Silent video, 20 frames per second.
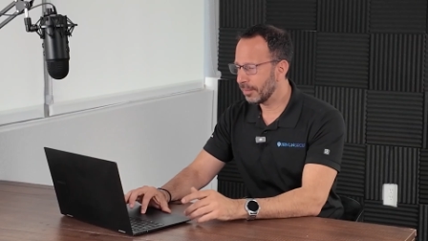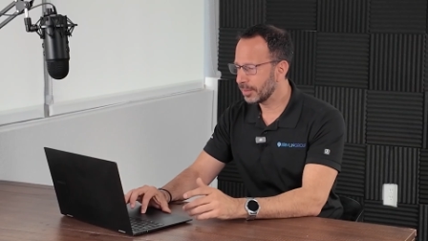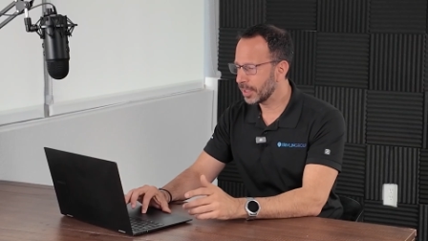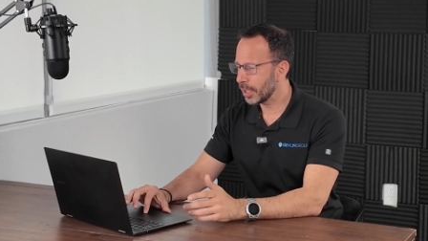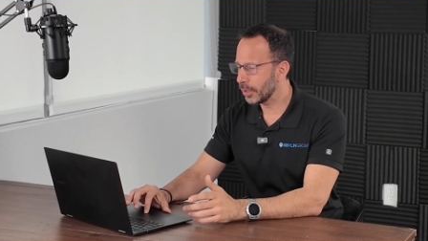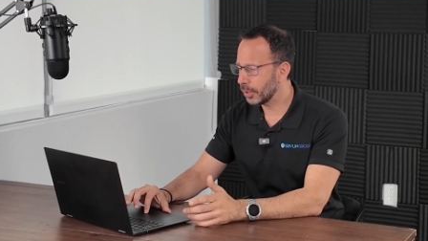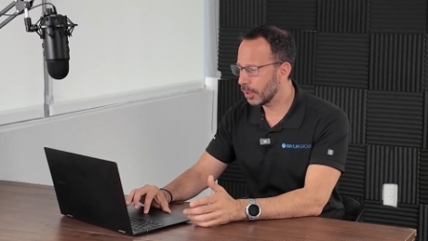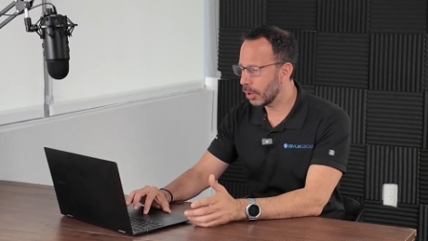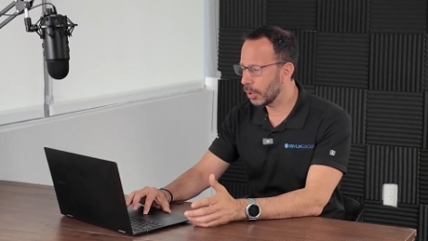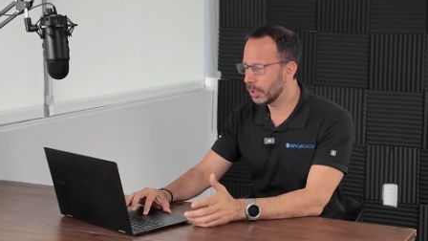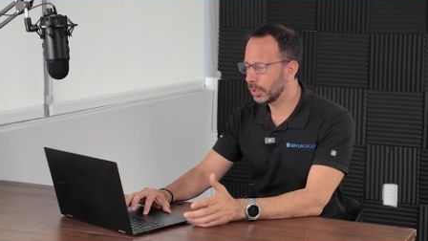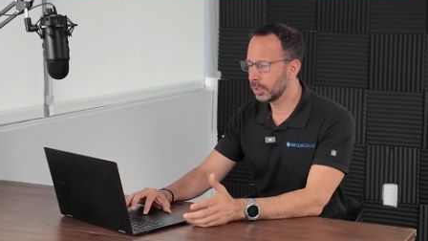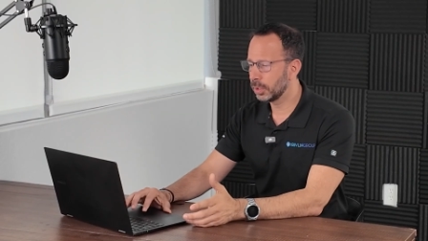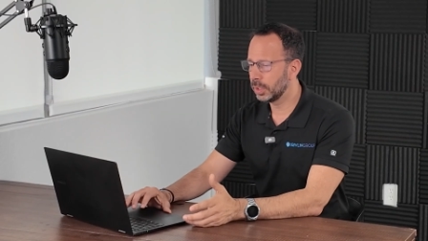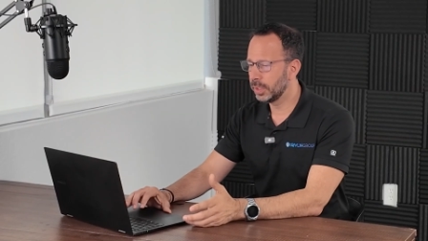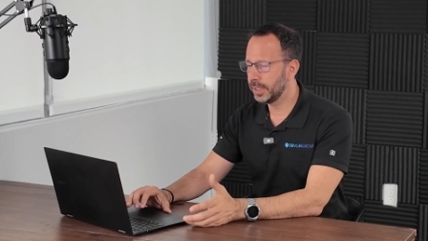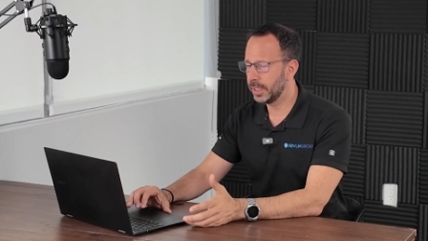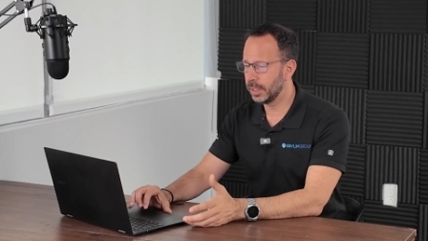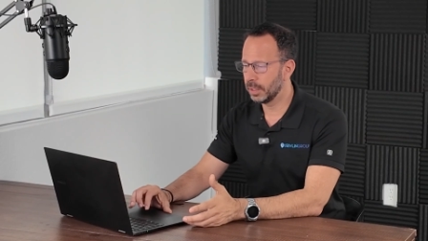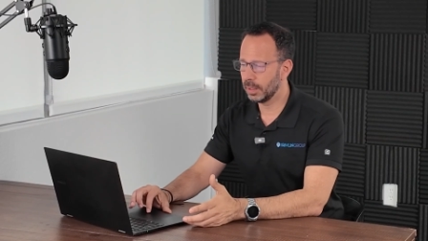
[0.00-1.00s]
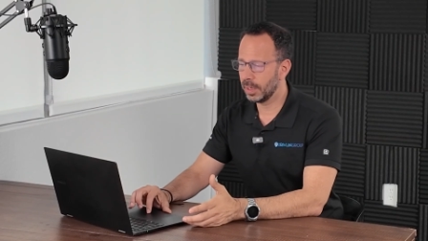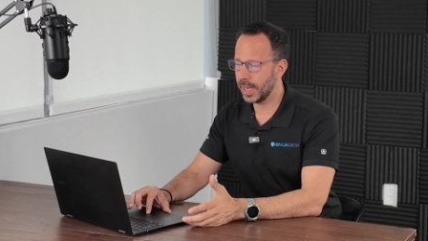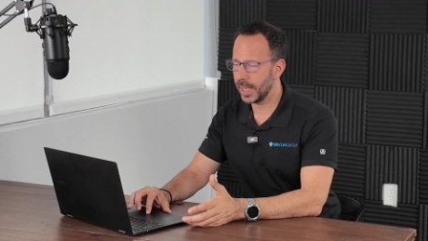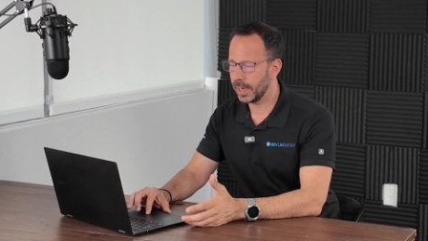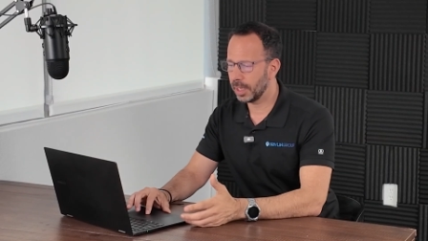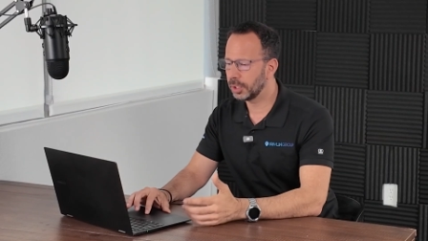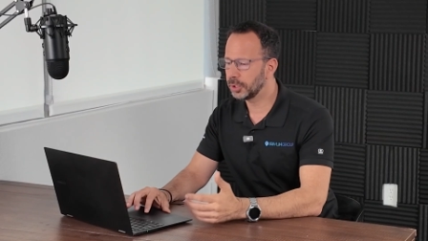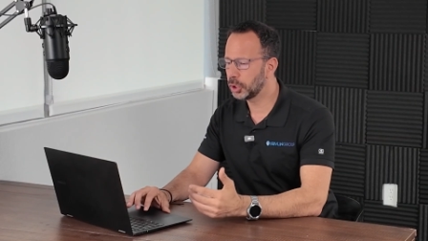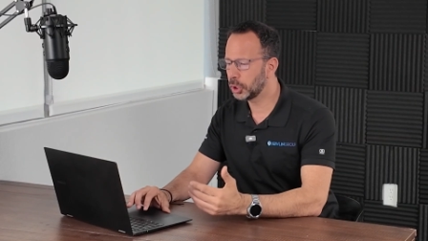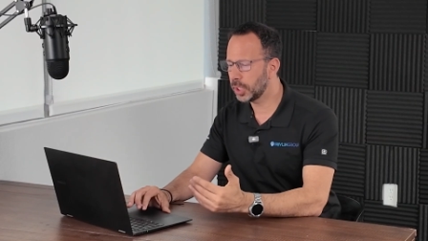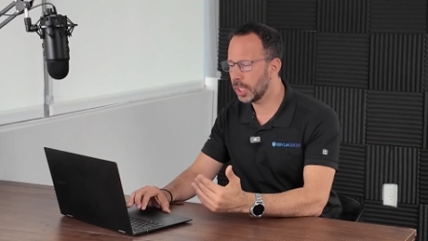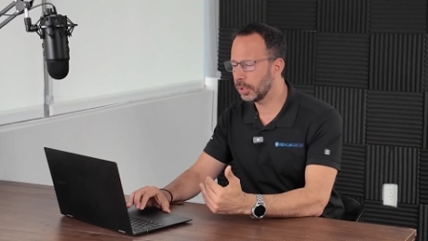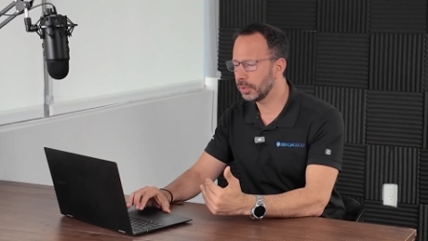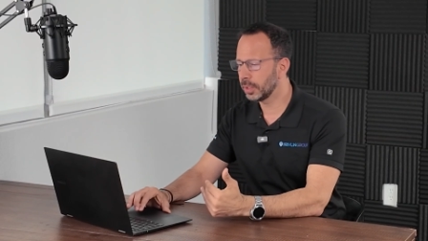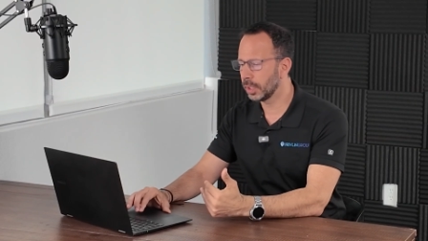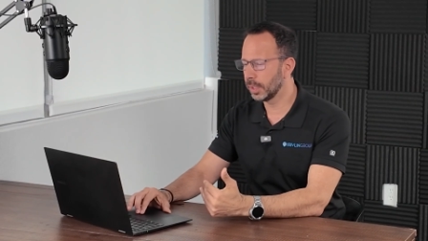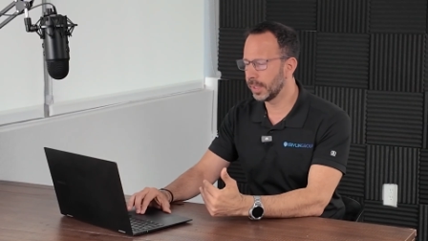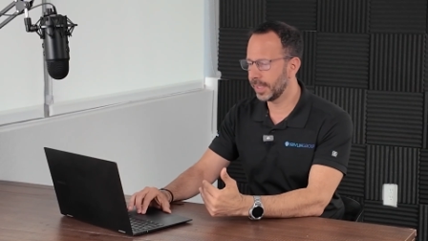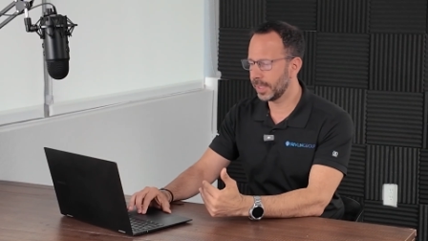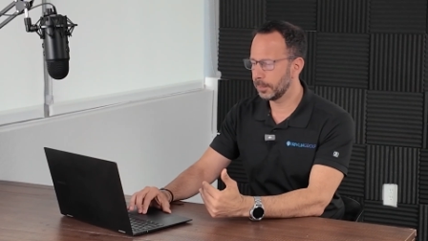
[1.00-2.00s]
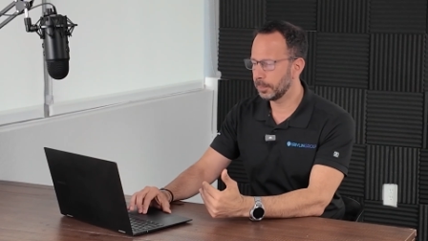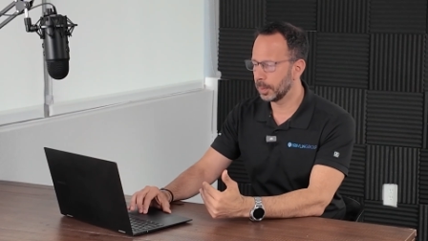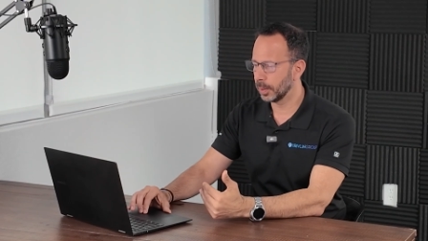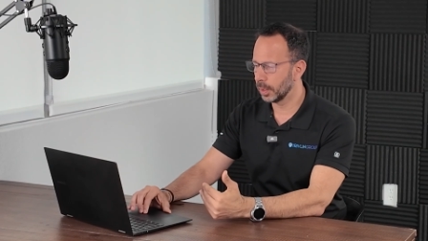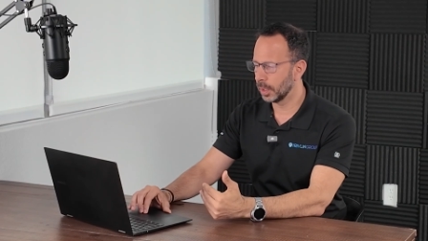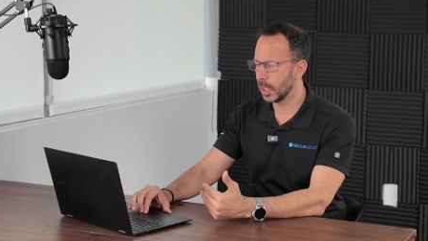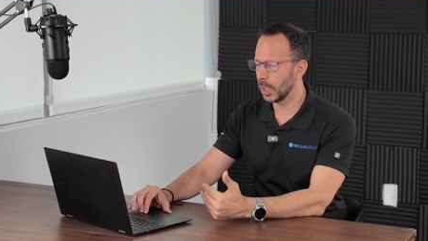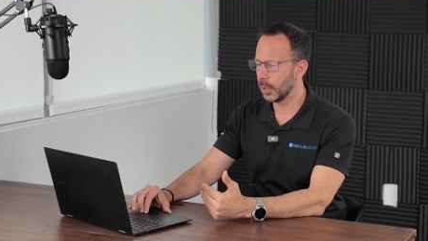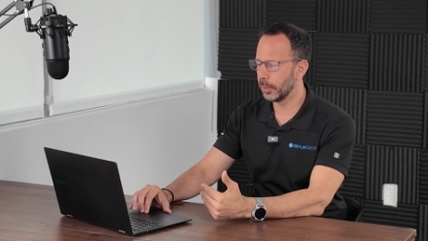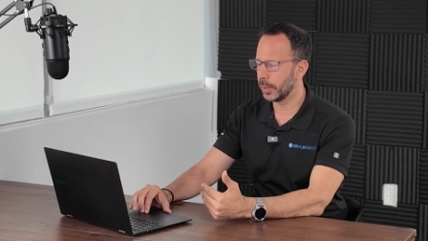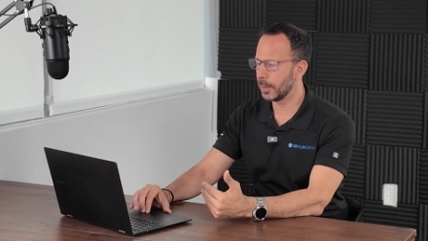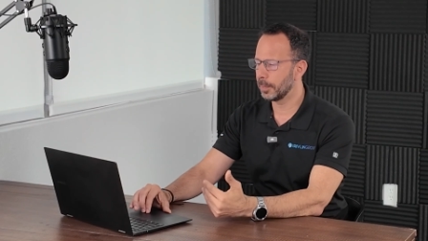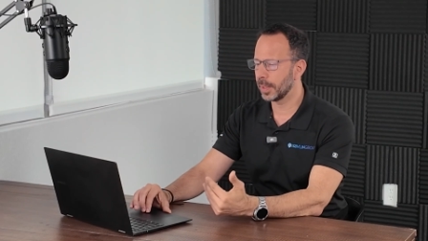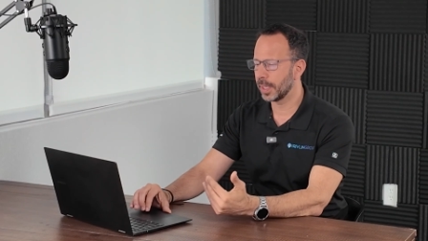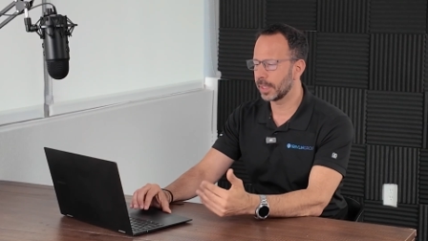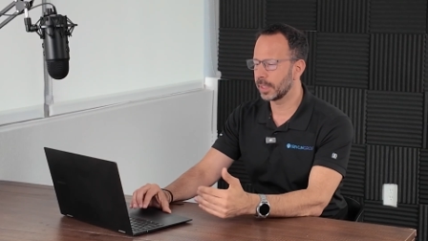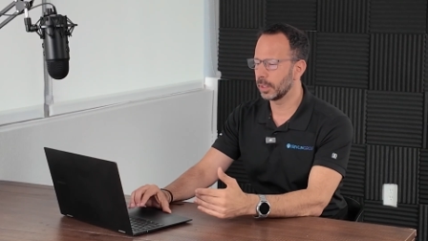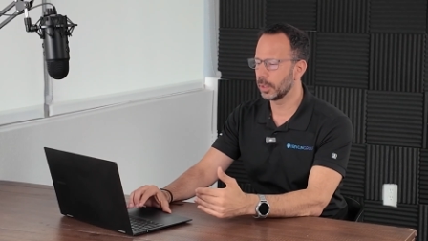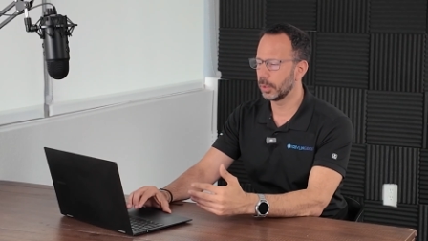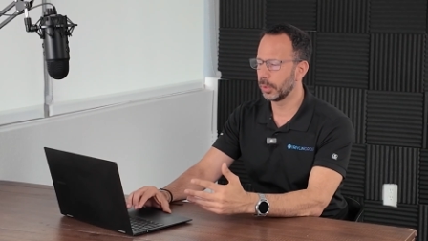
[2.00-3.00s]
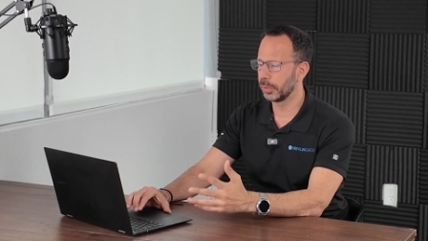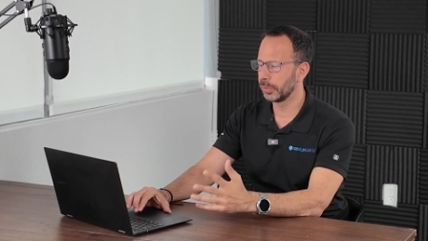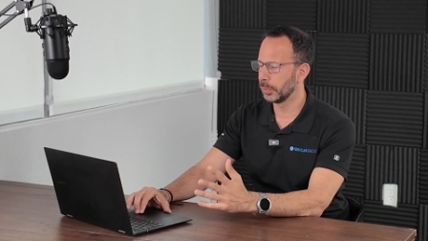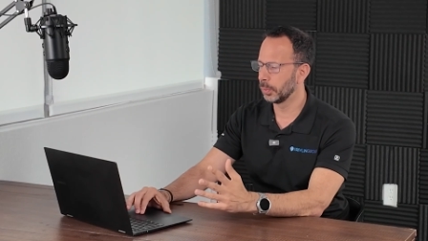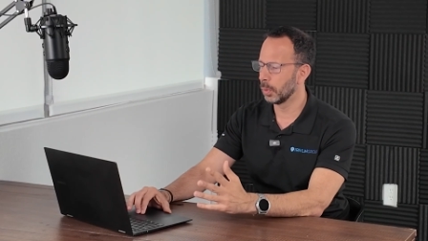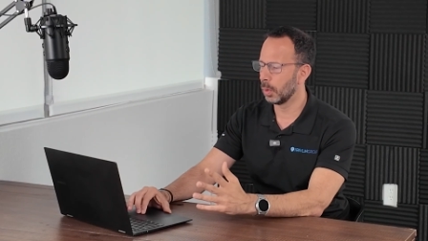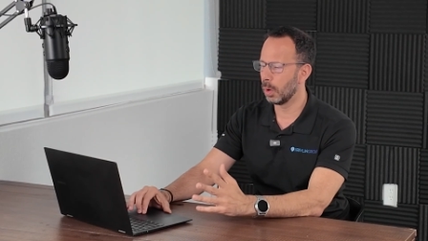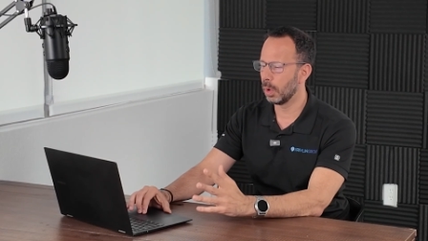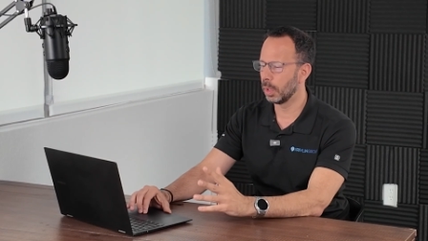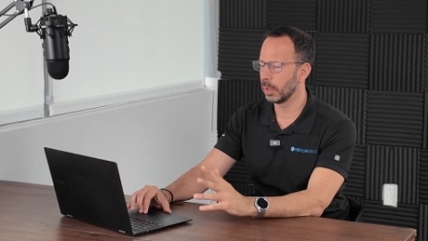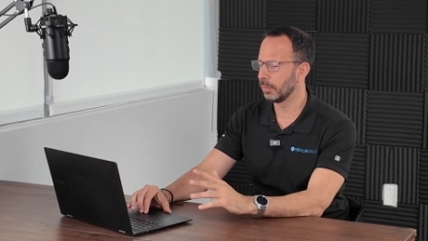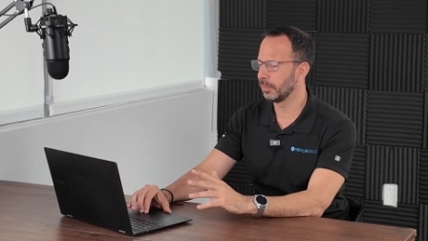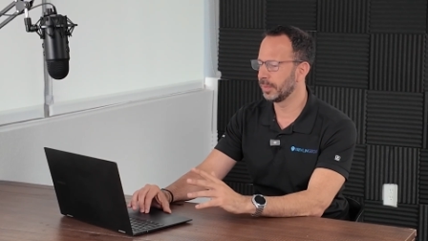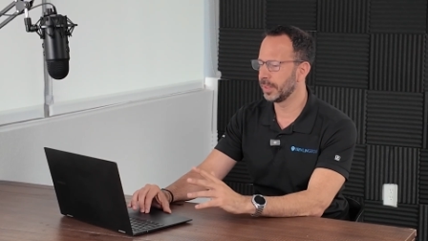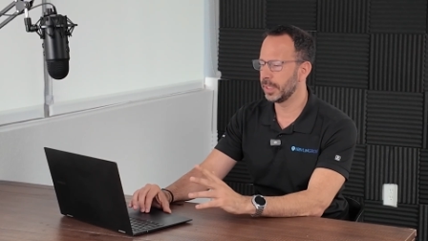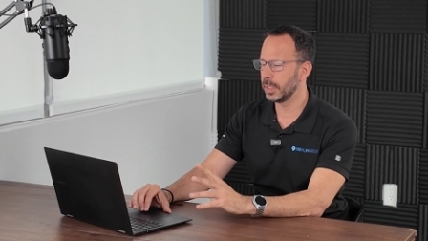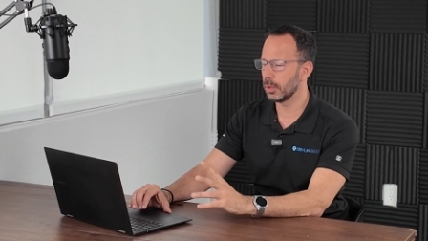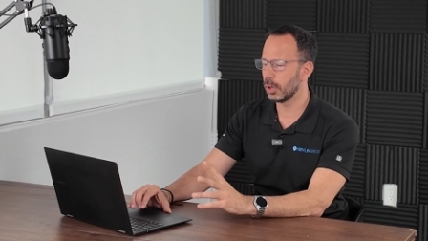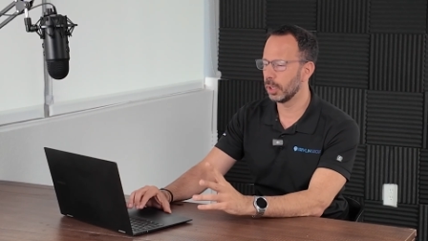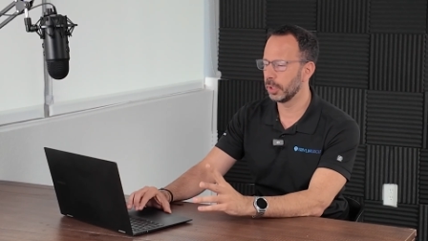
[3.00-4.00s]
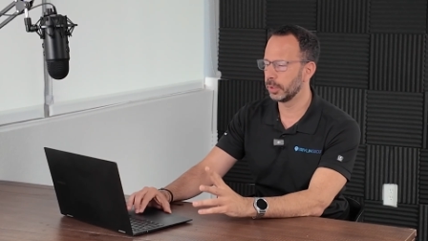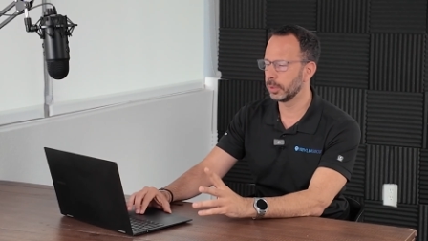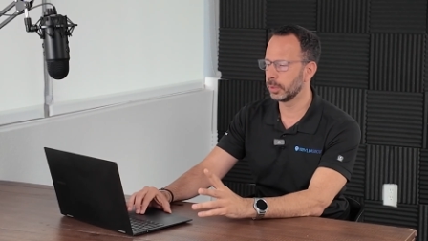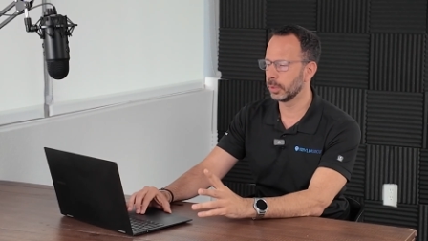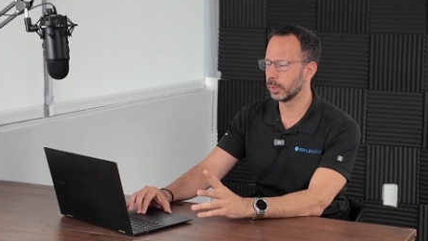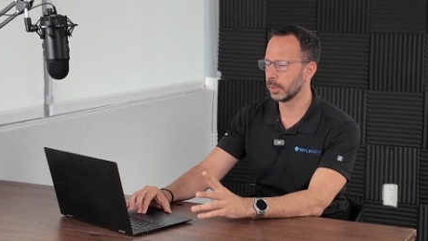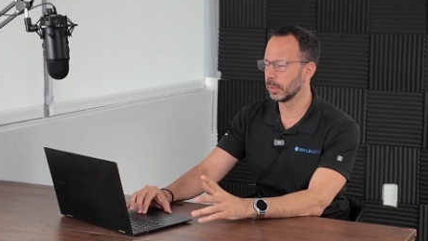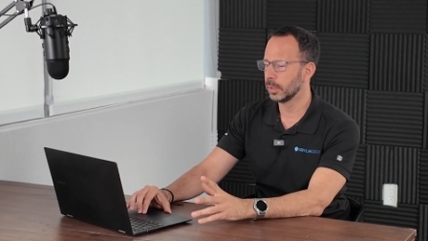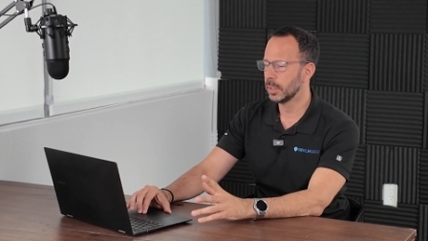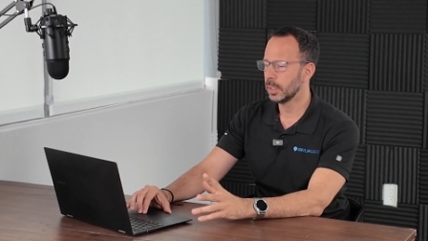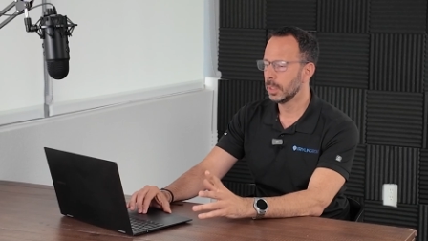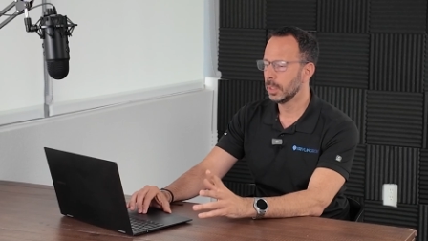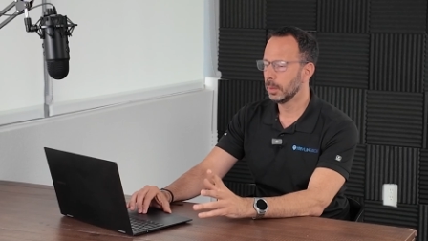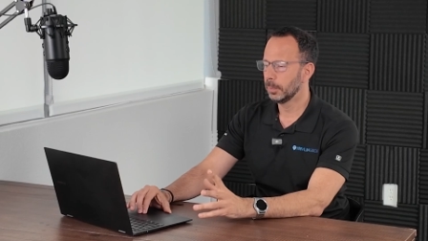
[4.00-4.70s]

I've got an article here, and I'll share the link below, and I'm not gonna go through all of the article,